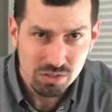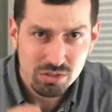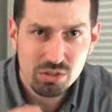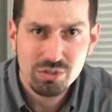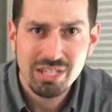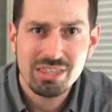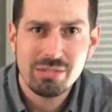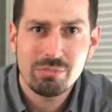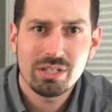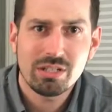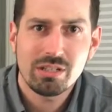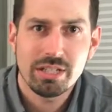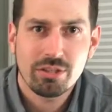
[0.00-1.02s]
to get them to
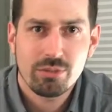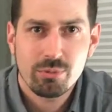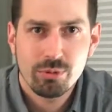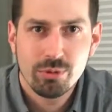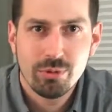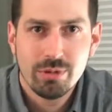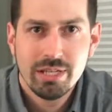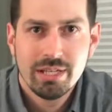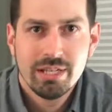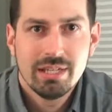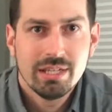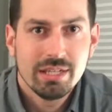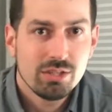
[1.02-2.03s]
click through,
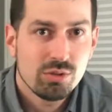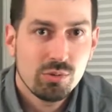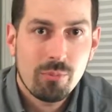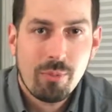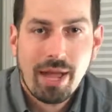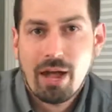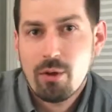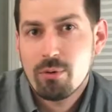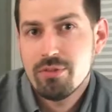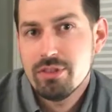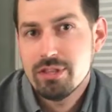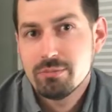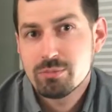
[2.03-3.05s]
to empower
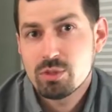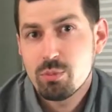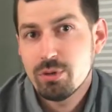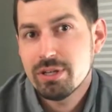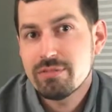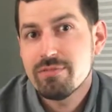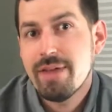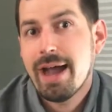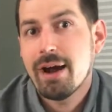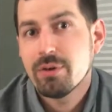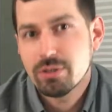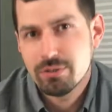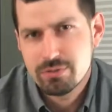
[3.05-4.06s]
them, to bring
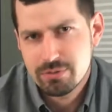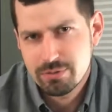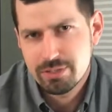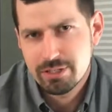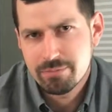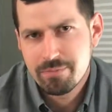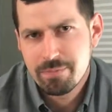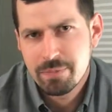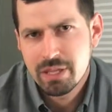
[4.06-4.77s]
value to them.